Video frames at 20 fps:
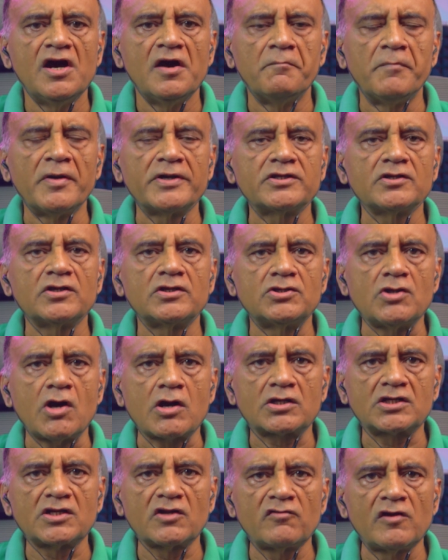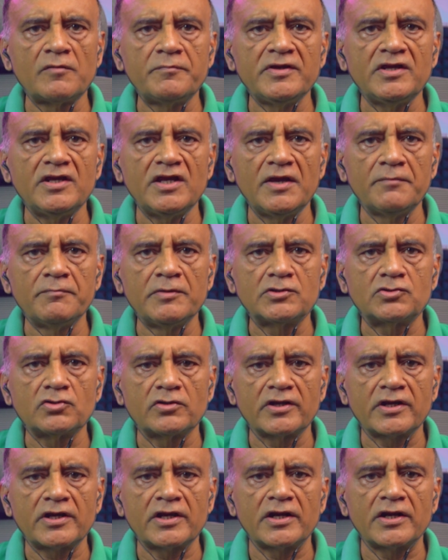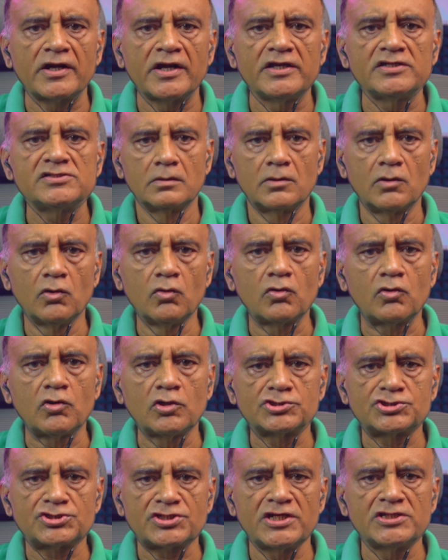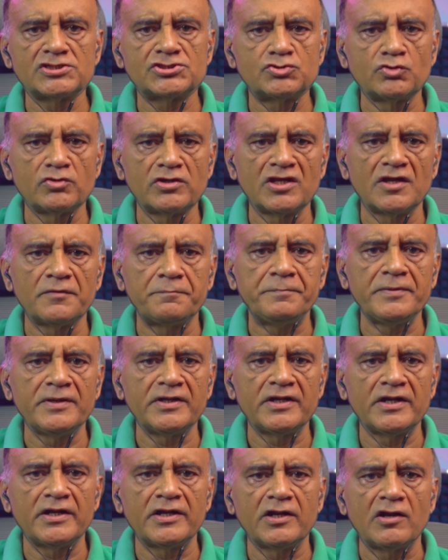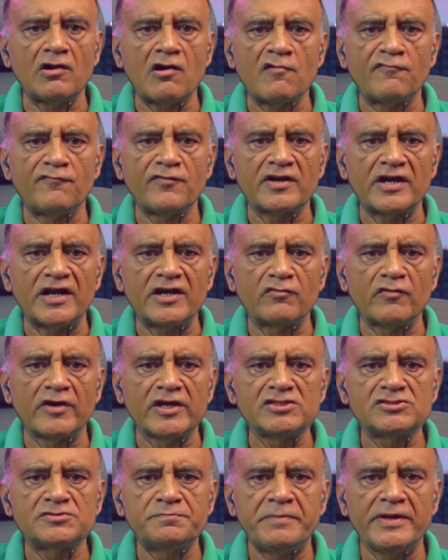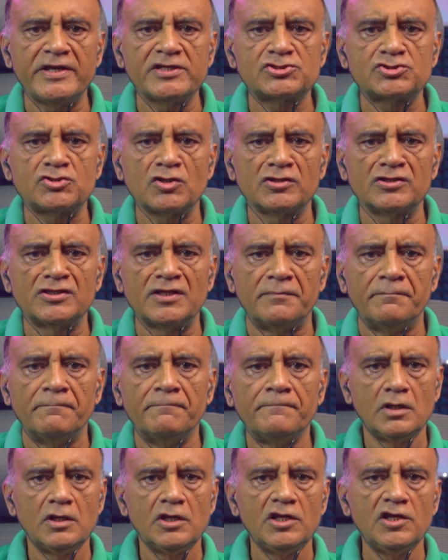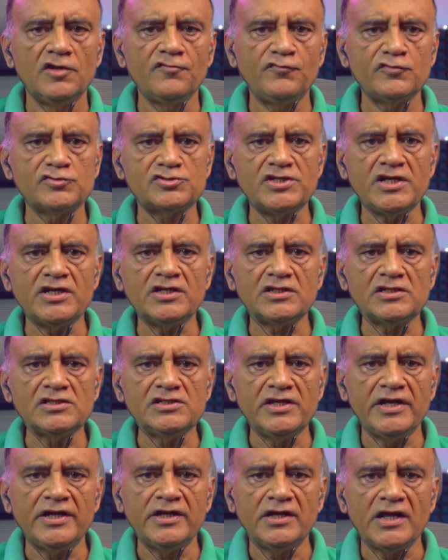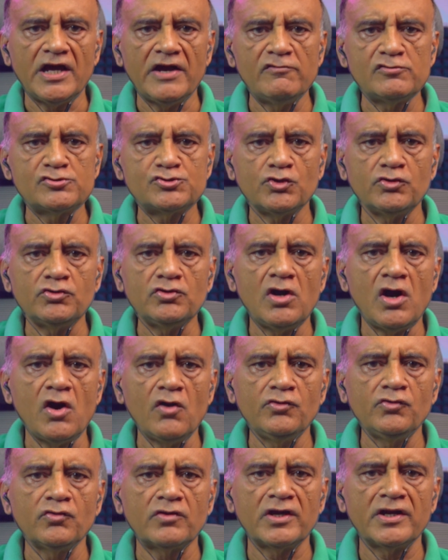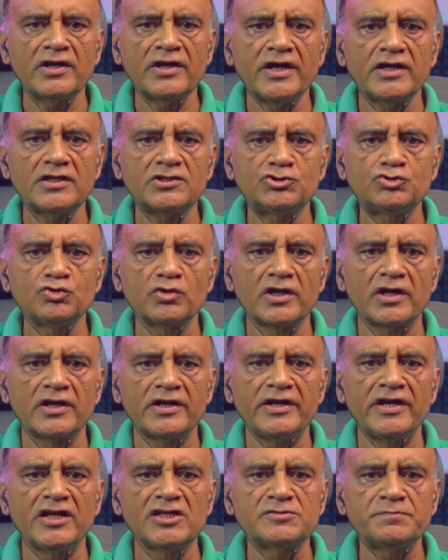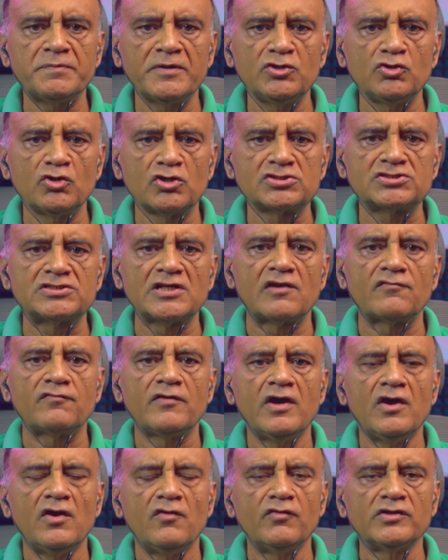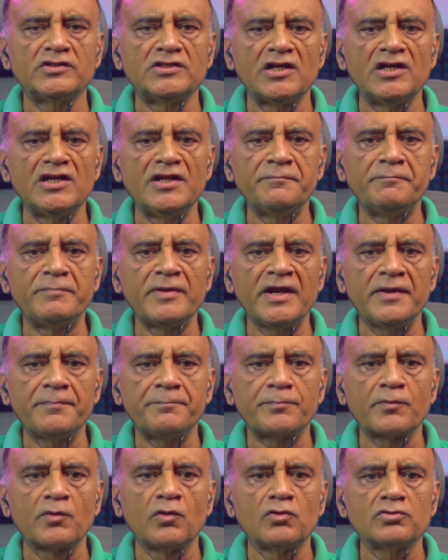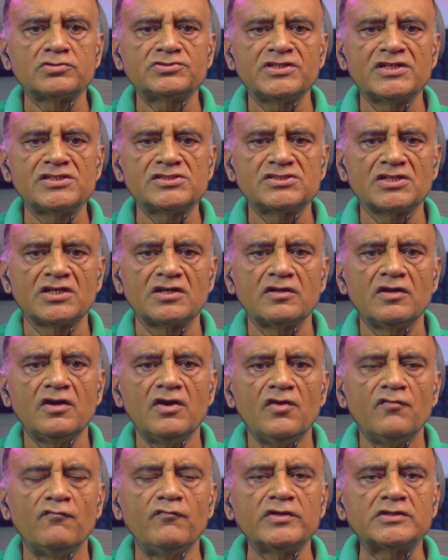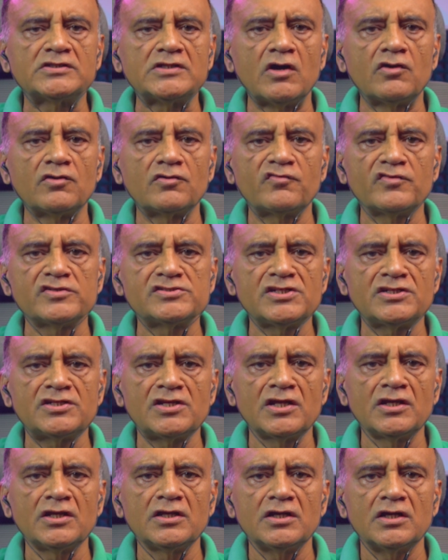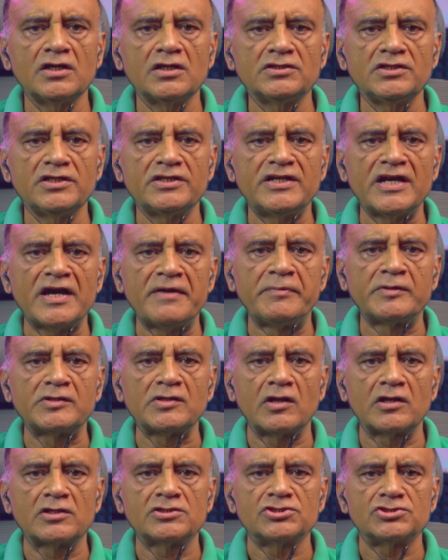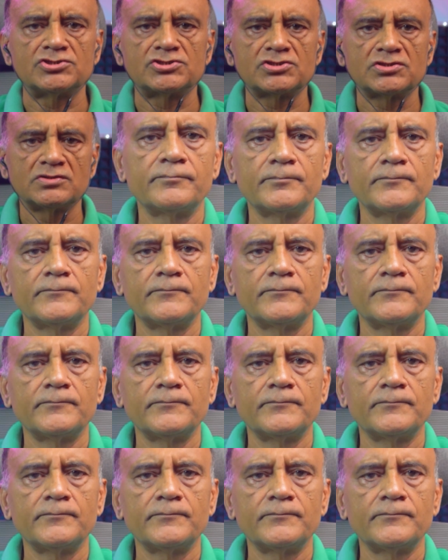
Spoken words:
but your doctor will be able to recognize glucose trends during a period and offer advice based on them. If you stay till the end, I will show you how you can get sugar readings by yourself with the Libre Pro sensor without visiting the diabetologist.